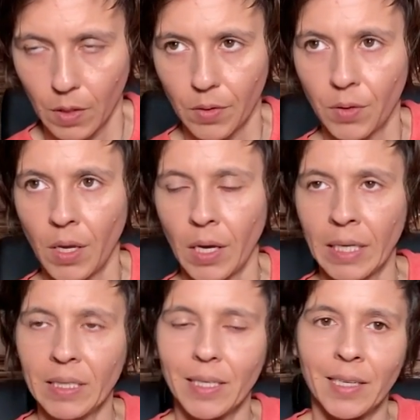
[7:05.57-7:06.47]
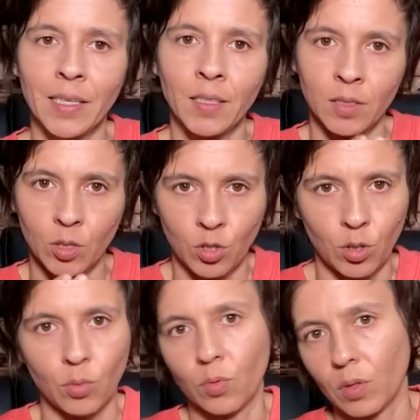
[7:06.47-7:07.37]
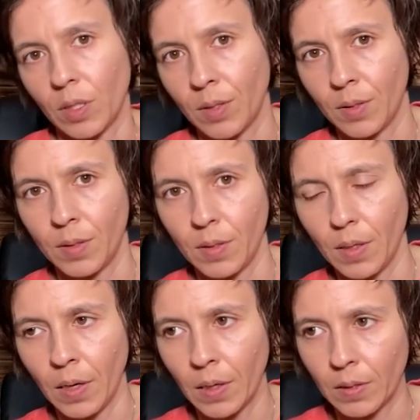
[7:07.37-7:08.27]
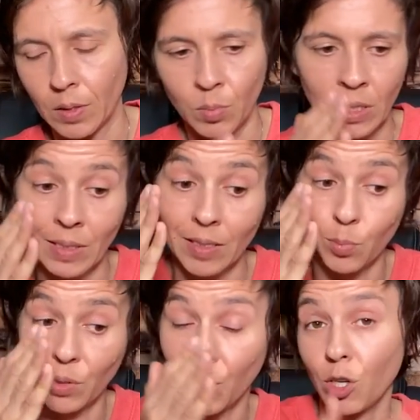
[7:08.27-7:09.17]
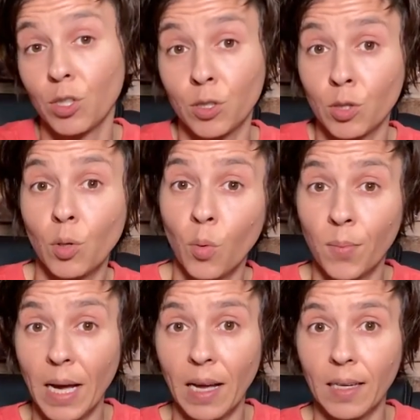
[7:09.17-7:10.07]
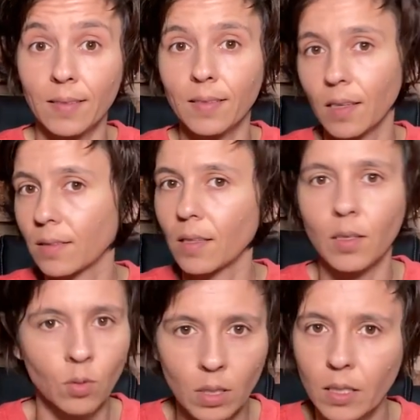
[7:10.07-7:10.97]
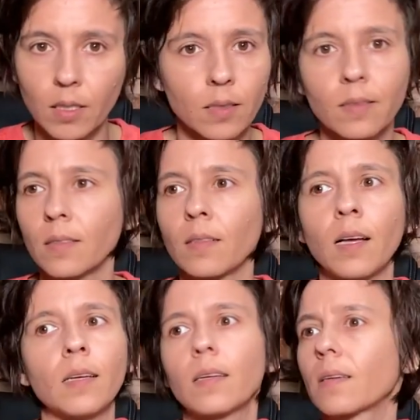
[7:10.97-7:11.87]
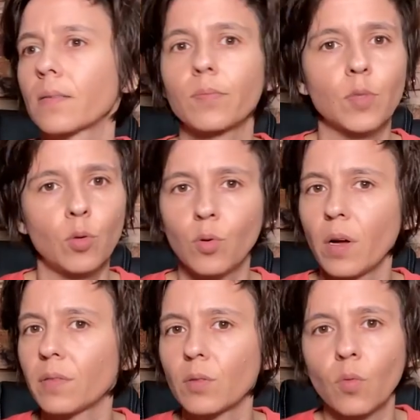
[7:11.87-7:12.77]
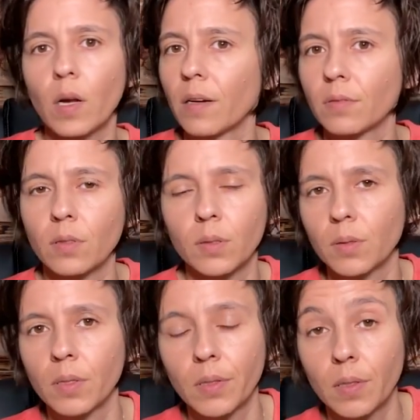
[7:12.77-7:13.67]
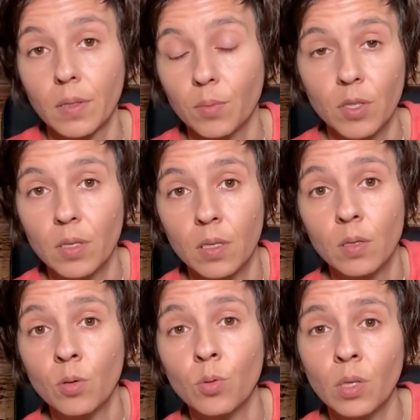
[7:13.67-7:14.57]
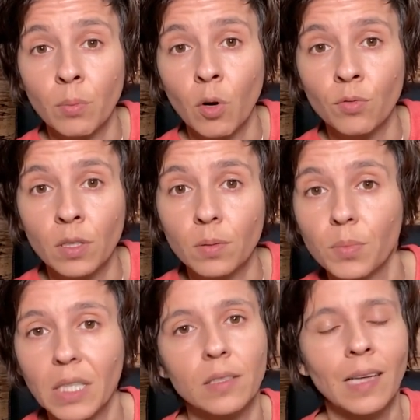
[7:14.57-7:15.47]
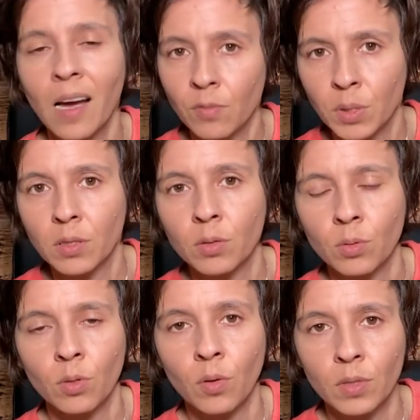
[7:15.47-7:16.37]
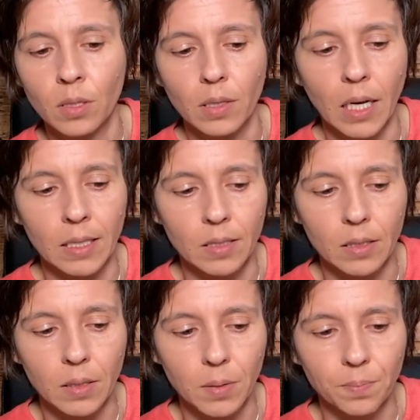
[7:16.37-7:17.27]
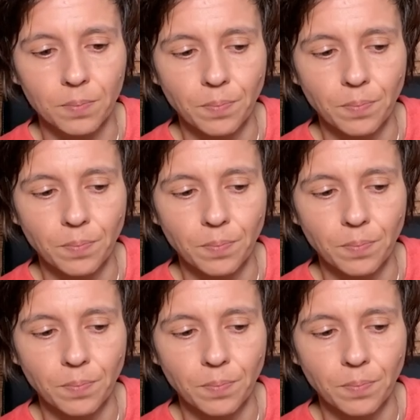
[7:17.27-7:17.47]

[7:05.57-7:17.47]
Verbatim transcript: they kind of cut in stone. Uh, somebody that's been hurt so bad that they don't care. They're like, whoever, whatever, I'm just going to screw them over because I've been screwed over, kind of deal.